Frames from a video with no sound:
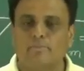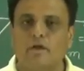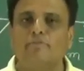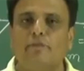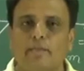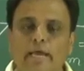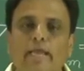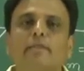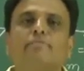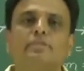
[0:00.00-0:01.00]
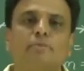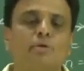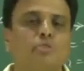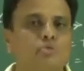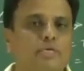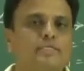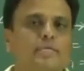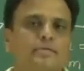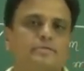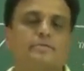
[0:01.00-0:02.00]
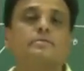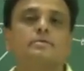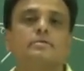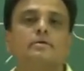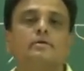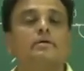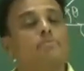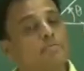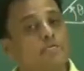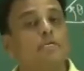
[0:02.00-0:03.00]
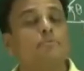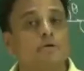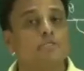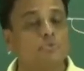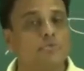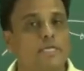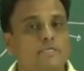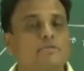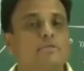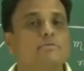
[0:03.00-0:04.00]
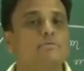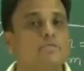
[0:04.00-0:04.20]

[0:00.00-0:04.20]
of a line with the positive x-axis measured in positive direction.